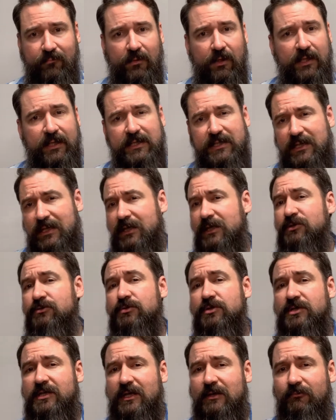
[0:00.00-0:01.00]
An
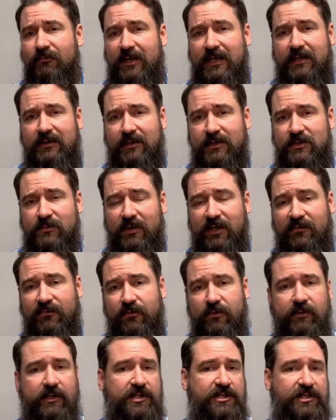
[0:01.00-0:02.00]
interesting week this week for
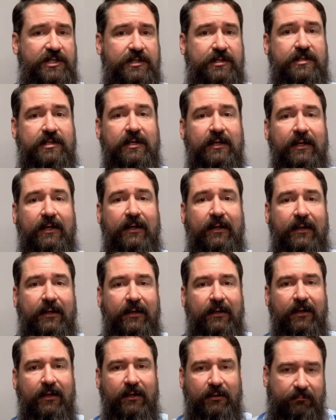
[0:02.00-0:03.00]
Christians.
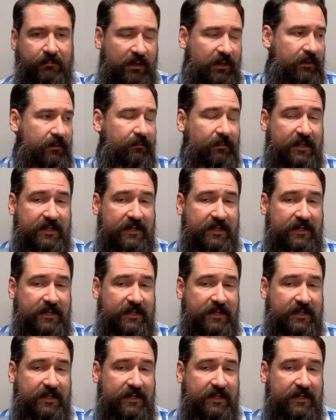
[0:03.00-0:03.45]
I